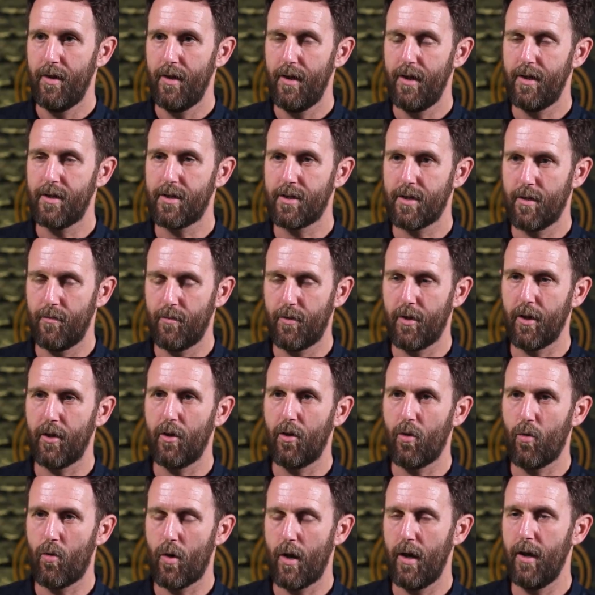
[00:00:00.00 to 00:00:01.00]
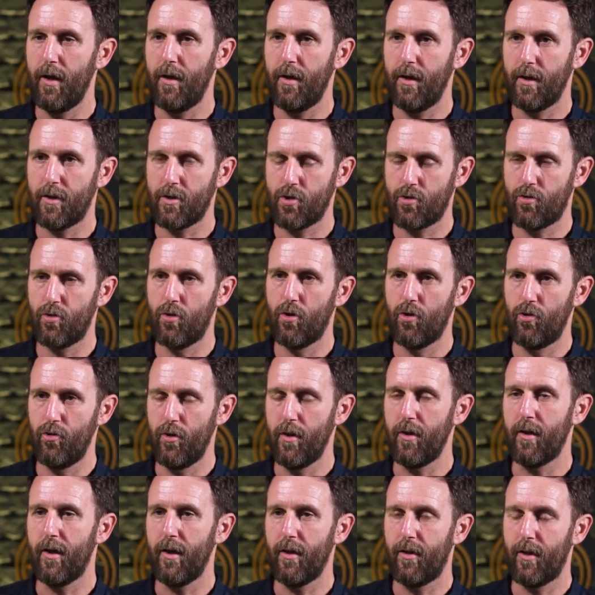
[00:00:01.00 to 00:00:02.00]
is something quite
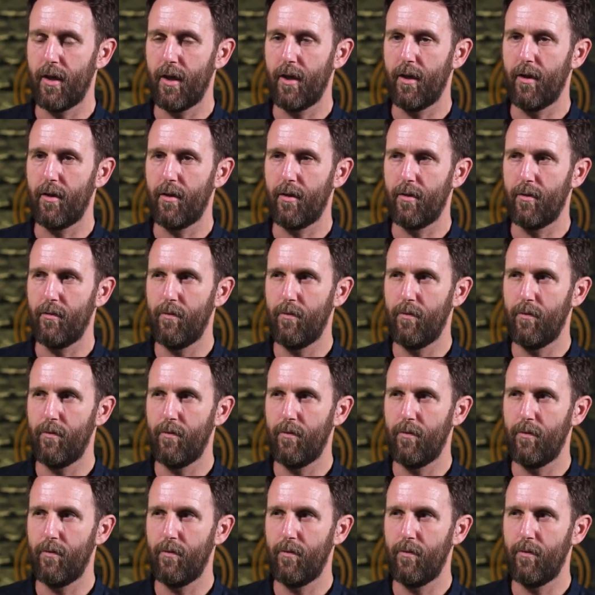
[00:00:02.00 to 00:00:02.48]
extraordinary that I think,